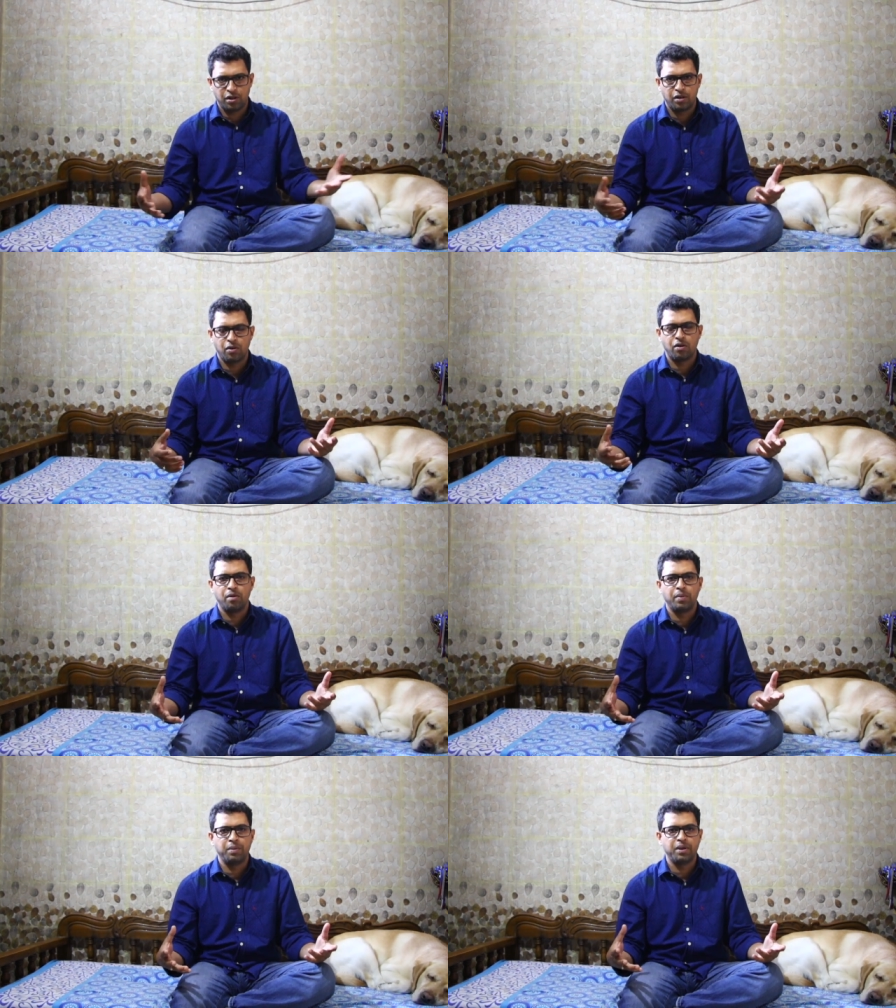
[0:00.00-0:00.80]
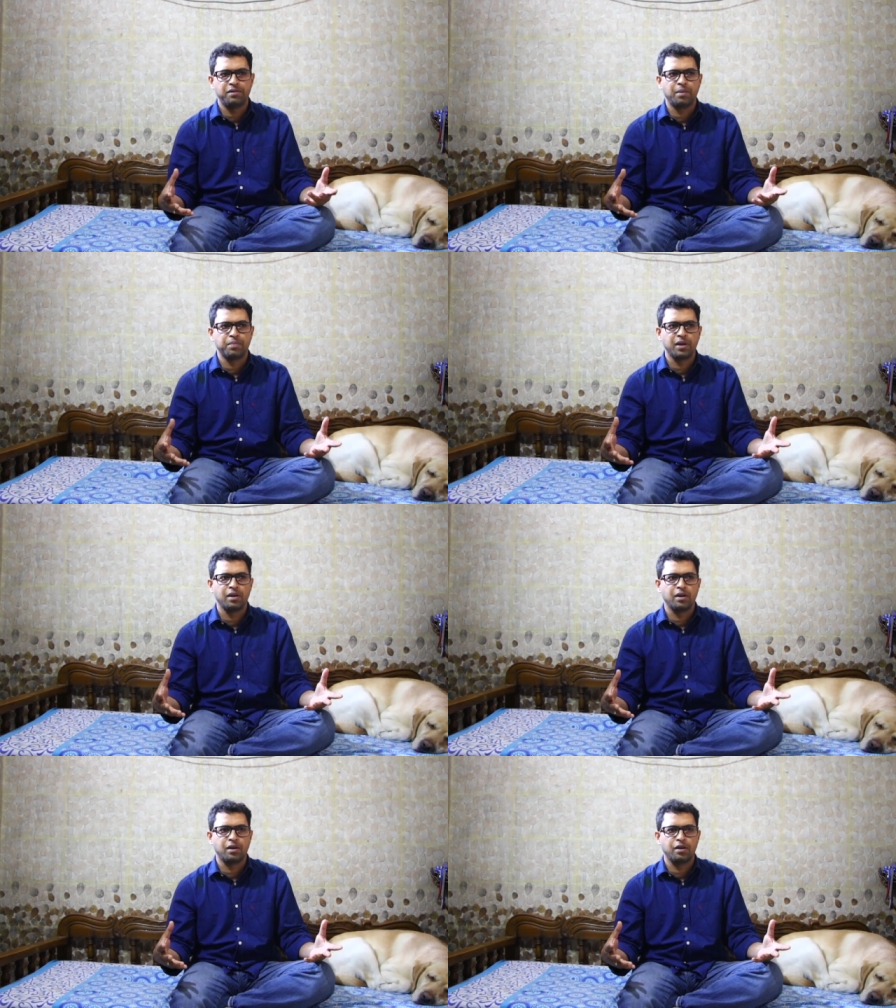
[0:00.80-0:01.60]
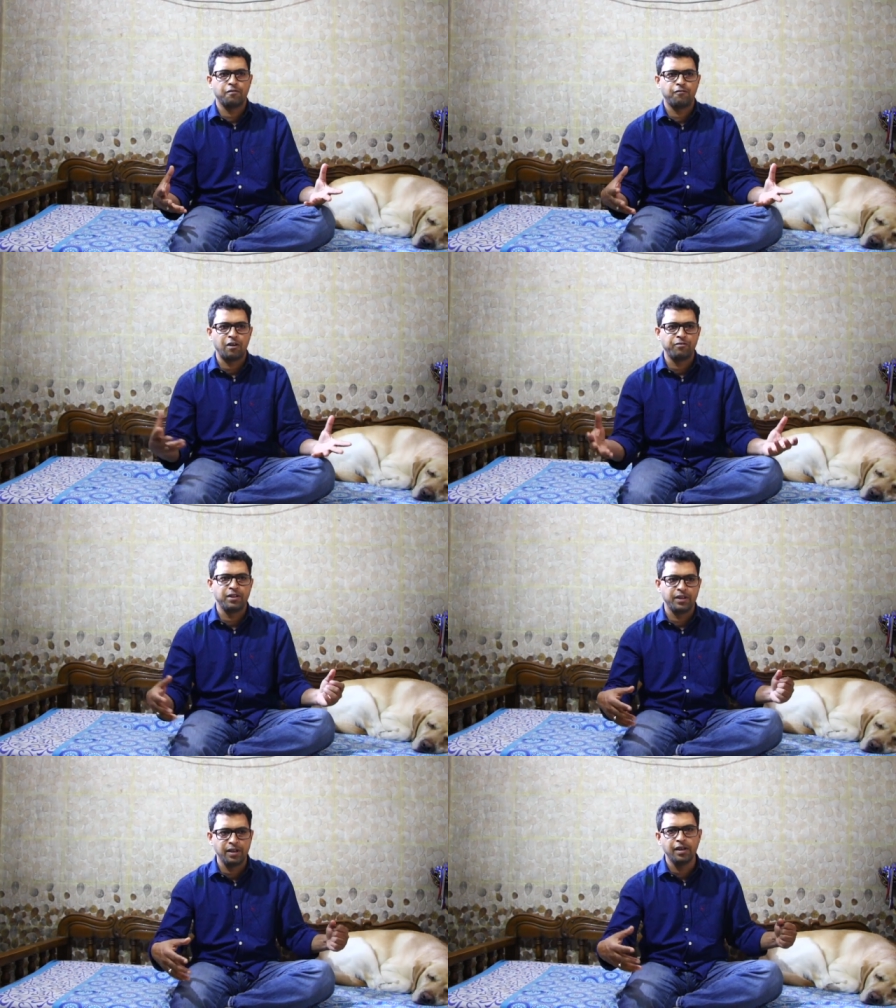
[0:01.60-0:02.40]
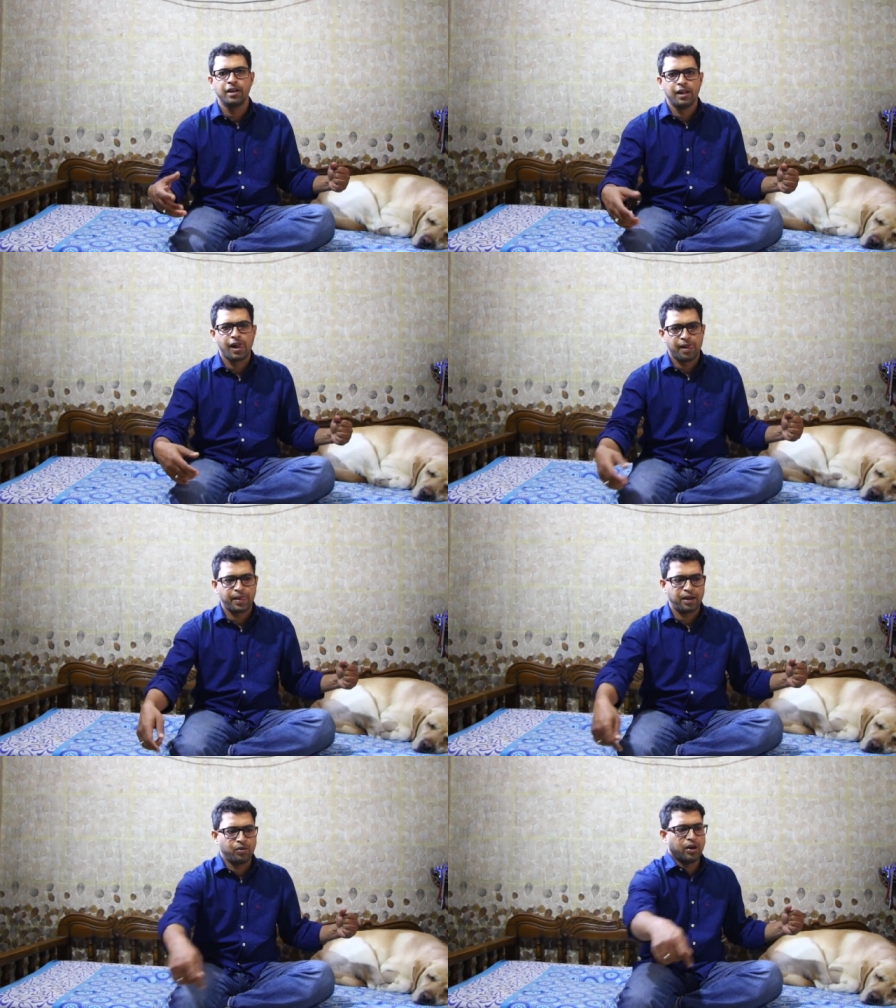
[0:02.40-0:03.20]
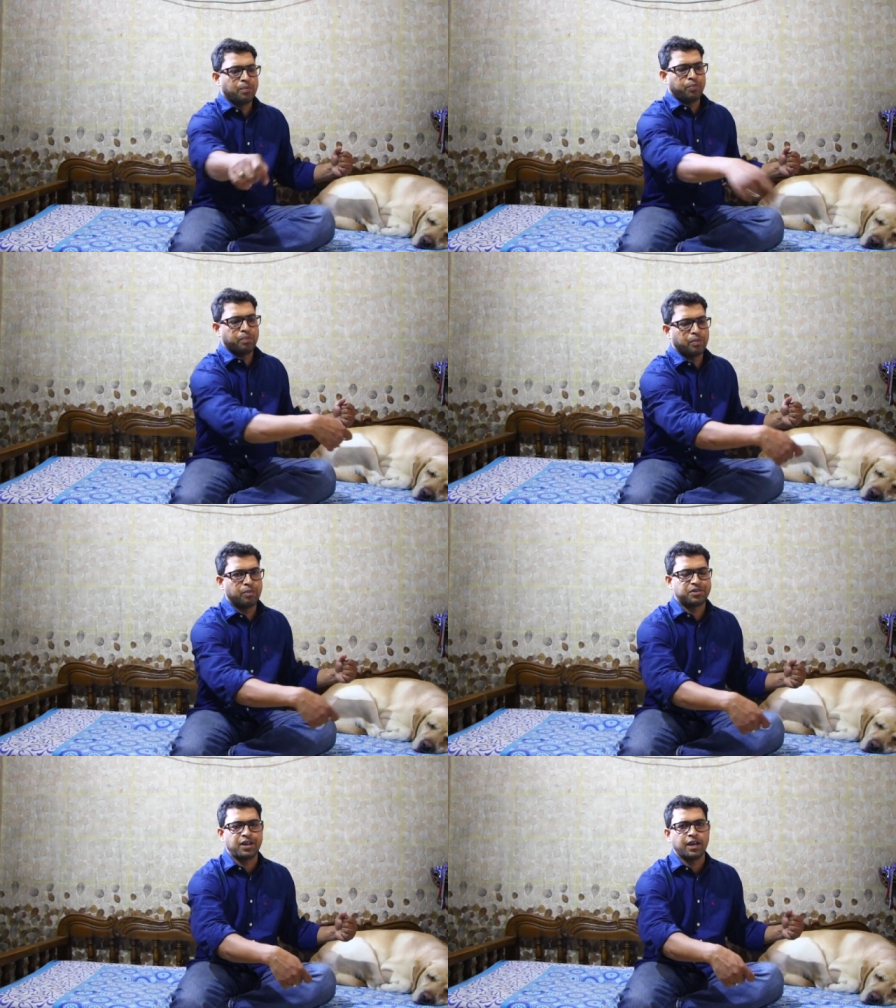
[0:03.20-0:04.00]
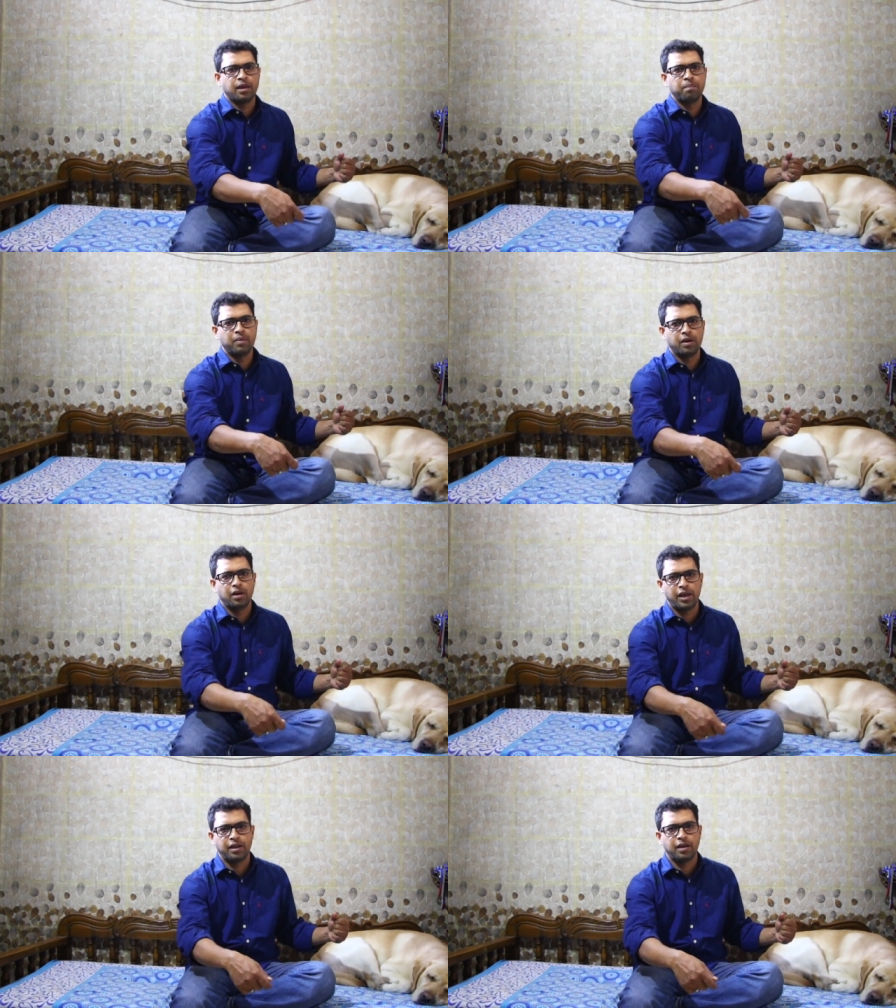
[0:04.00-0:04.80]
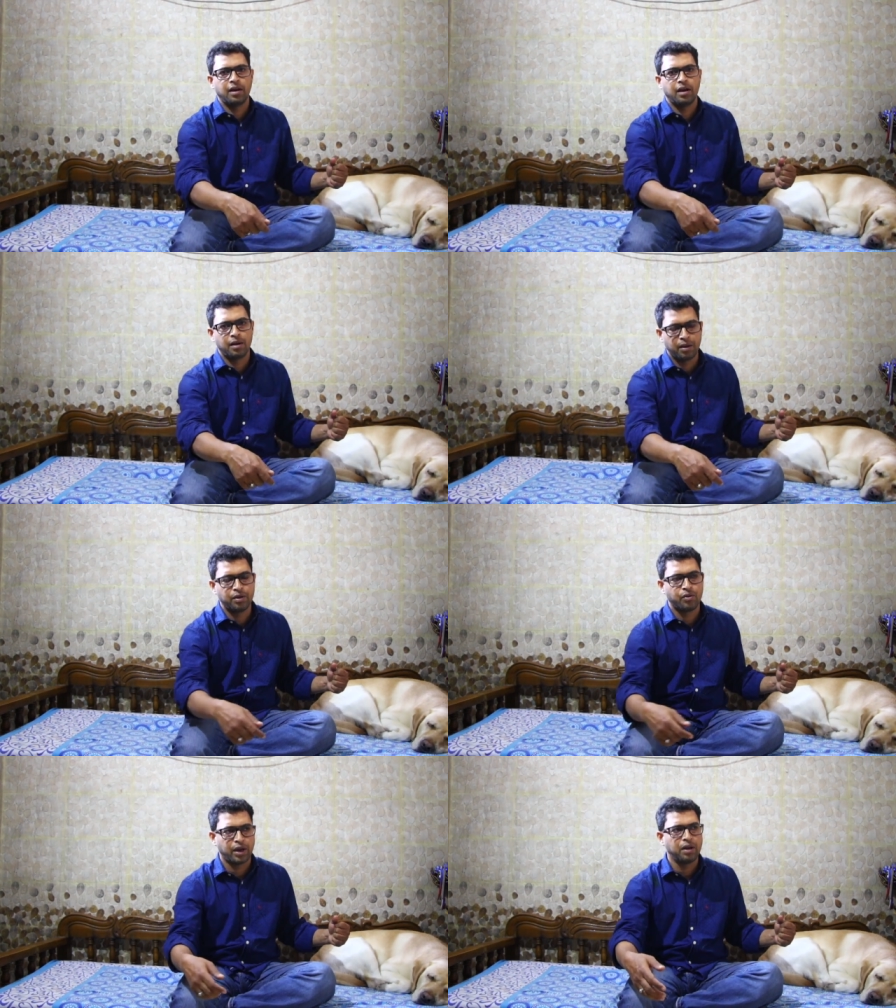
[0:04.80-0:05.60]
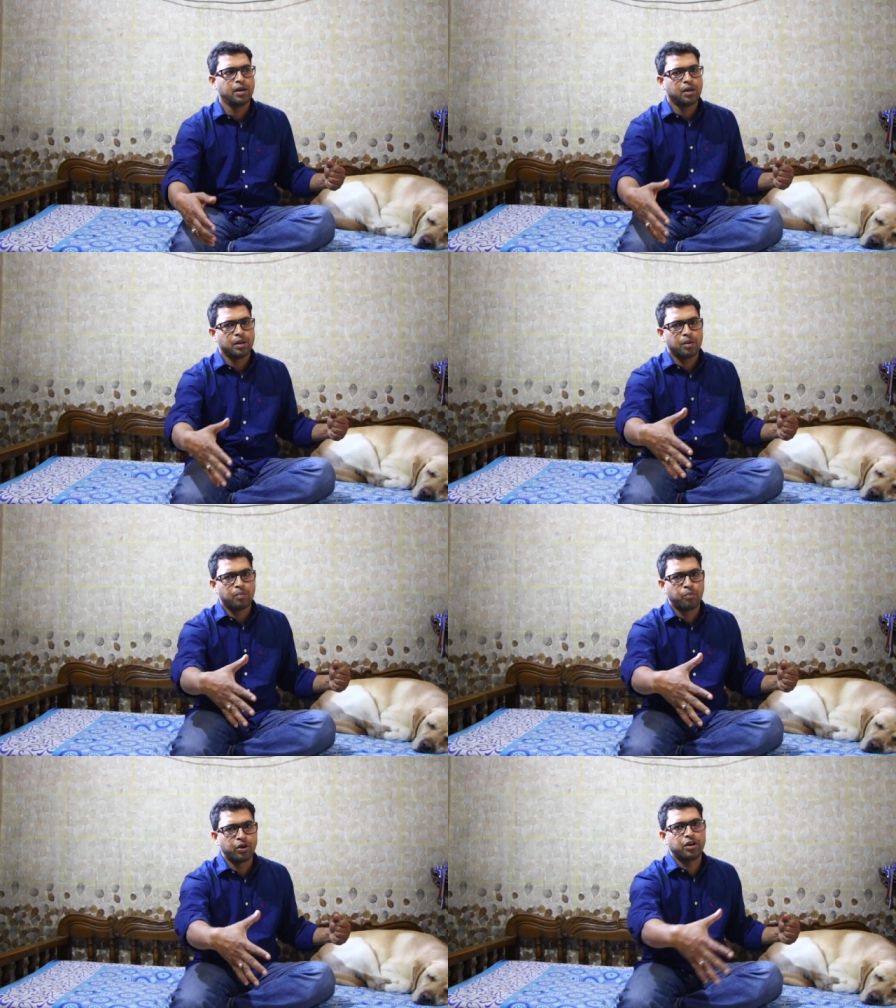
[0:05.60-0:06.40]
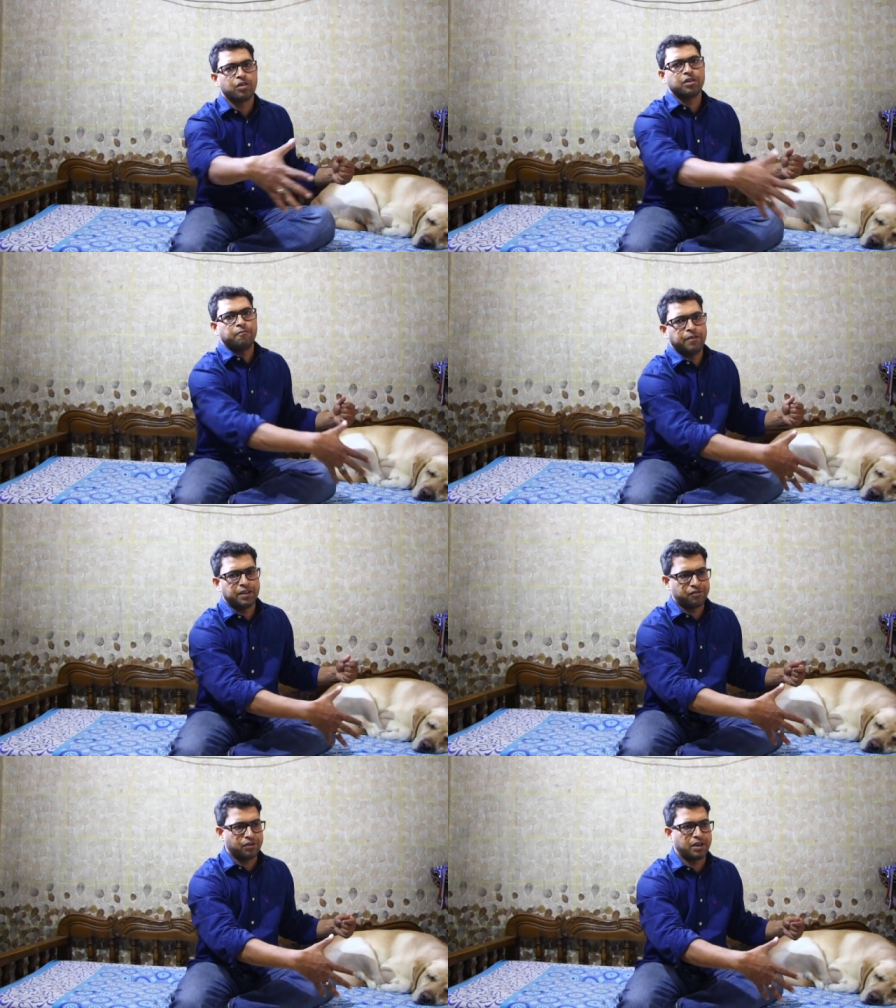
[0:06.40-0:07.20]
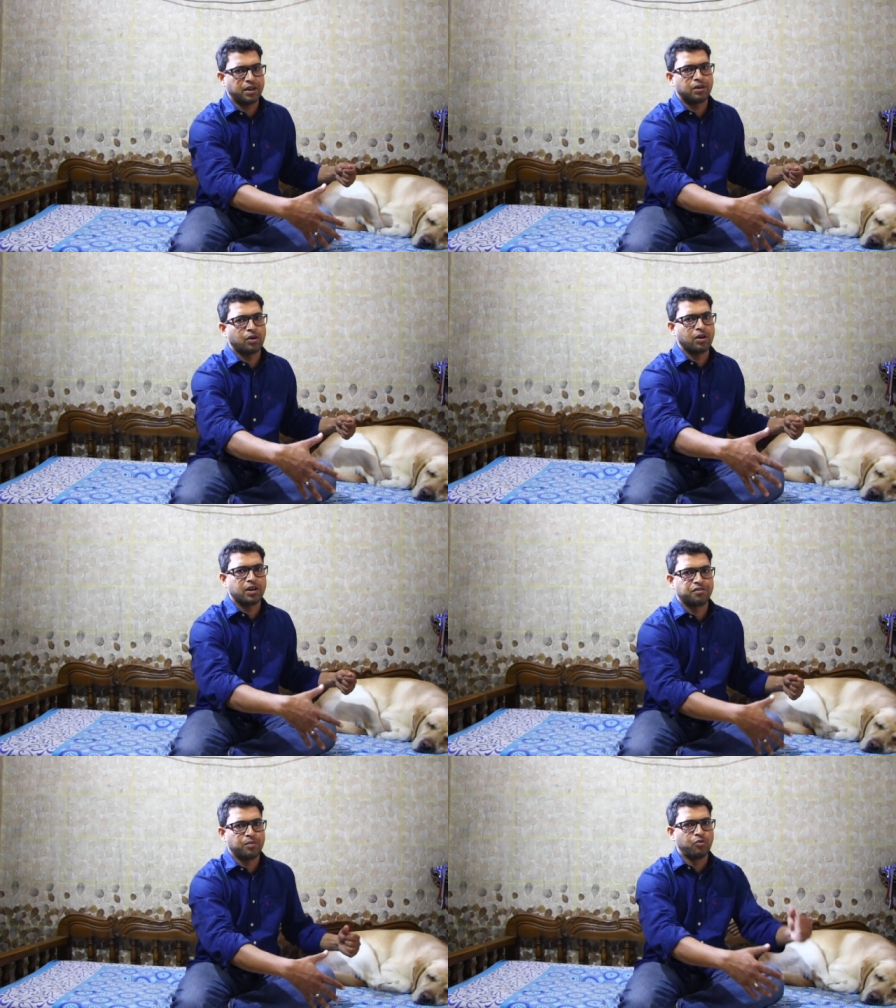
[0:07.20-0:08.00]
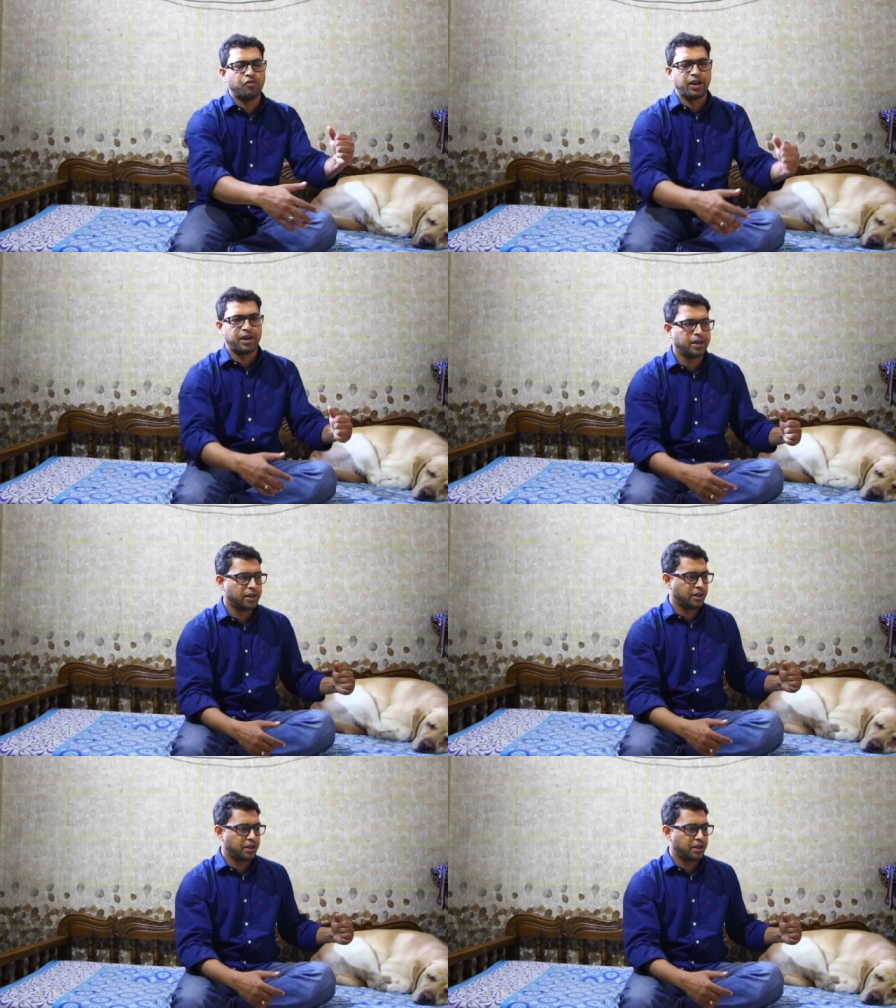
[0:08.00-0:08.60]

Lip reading: or maybe something fluffy thing that you can stuck in, you can put it on the face so that the dog doesn't move ahead.